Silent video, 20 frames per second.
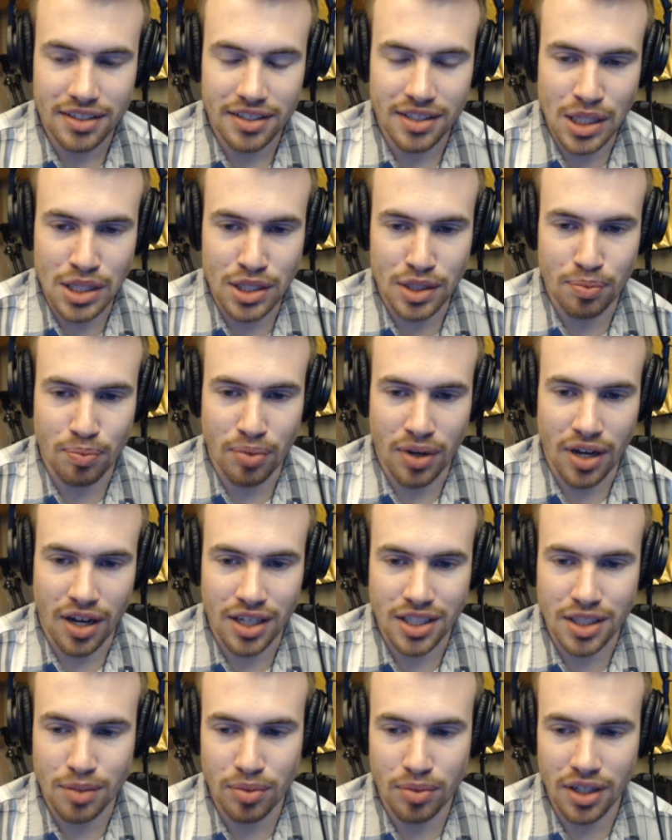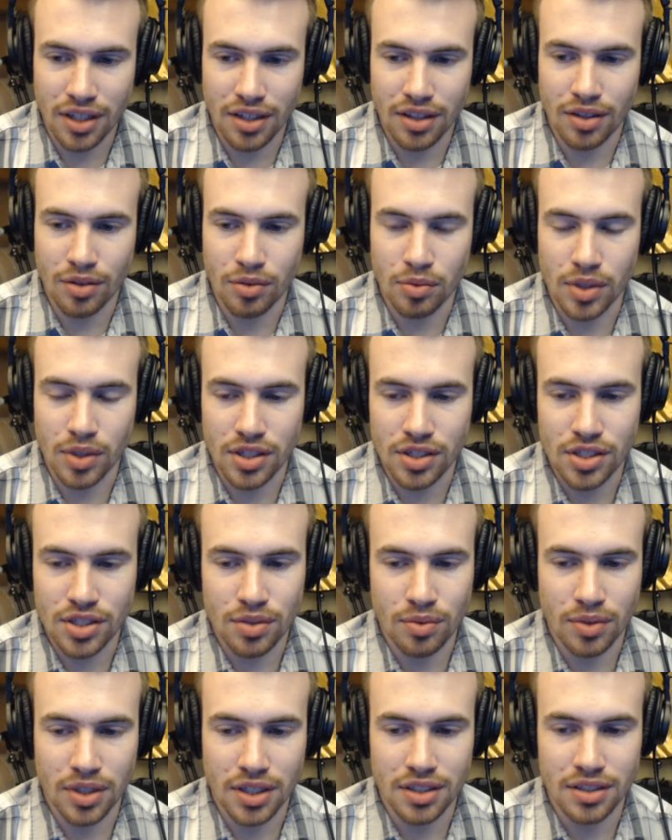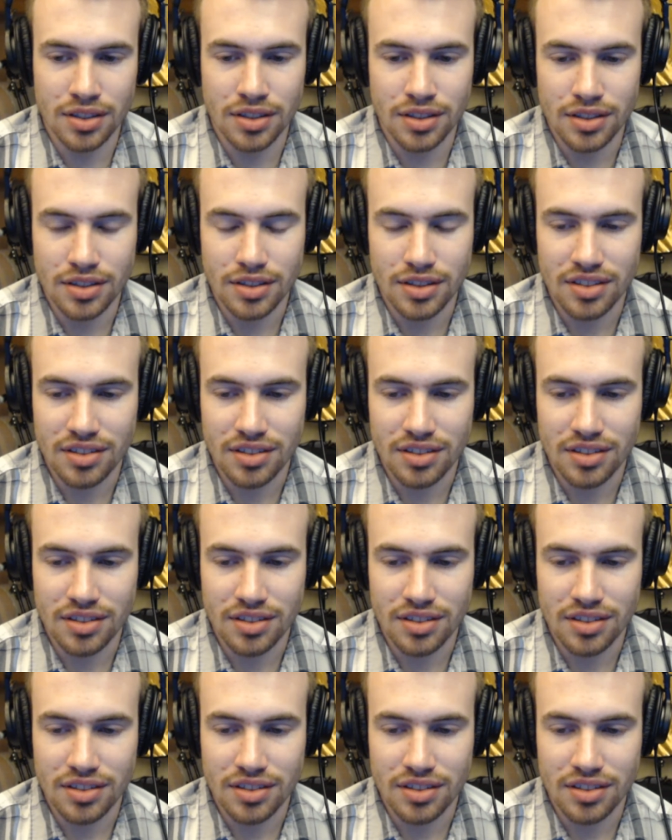is possibly the worst one